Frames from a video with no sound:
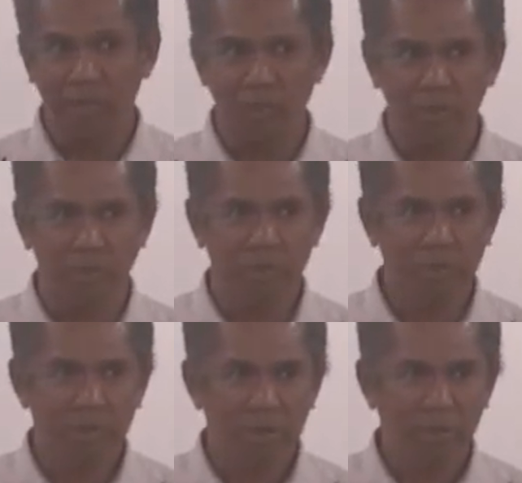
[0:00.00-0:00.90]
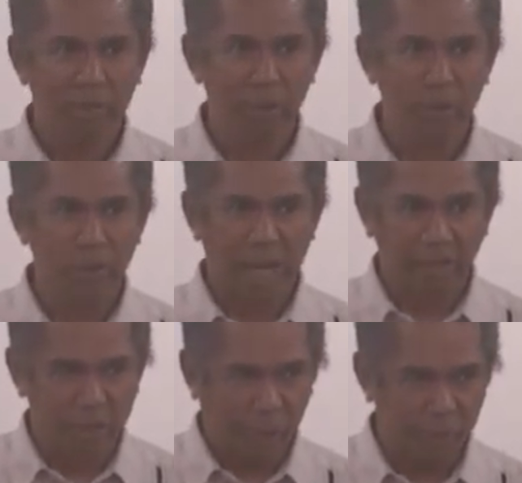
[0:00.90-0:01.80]
Did you study
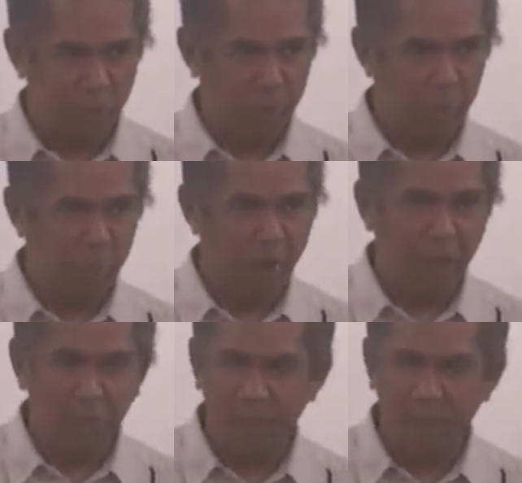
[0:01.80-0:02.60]
scriptures for 5